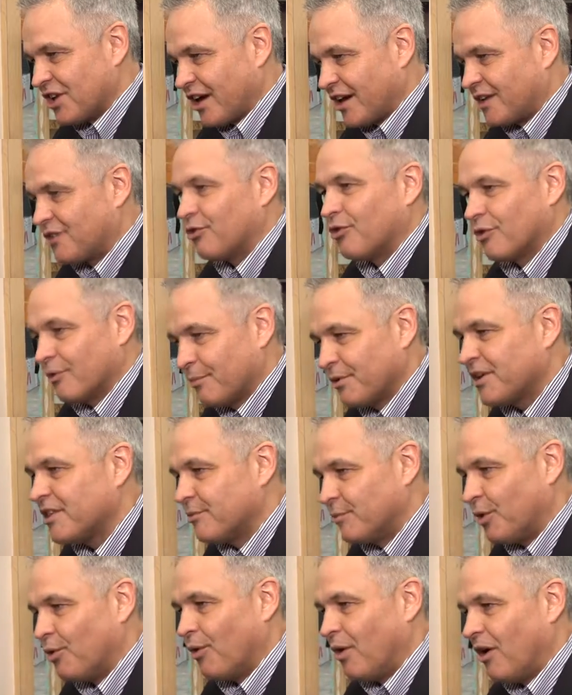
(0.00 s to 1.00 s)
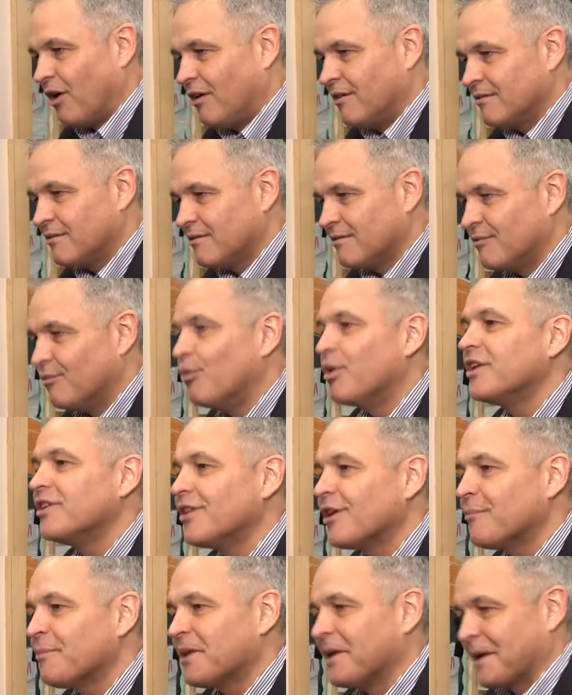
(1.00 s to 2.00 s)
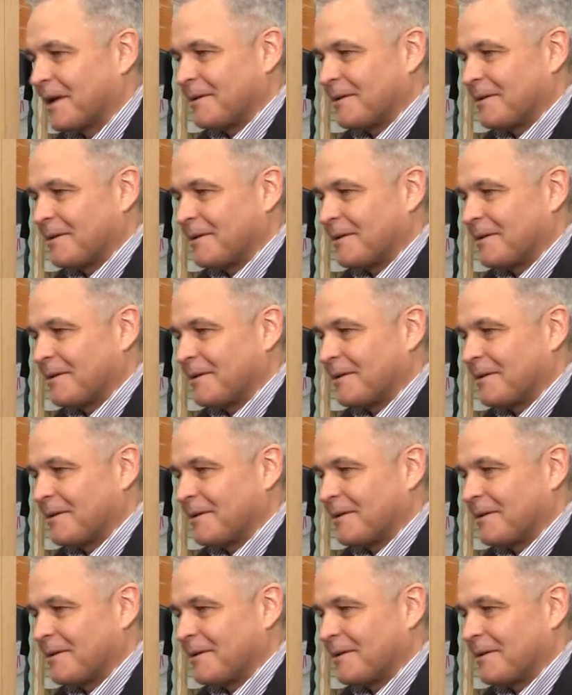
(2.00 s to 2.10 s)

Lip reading: on it or a breathable wall? What are you going to pick?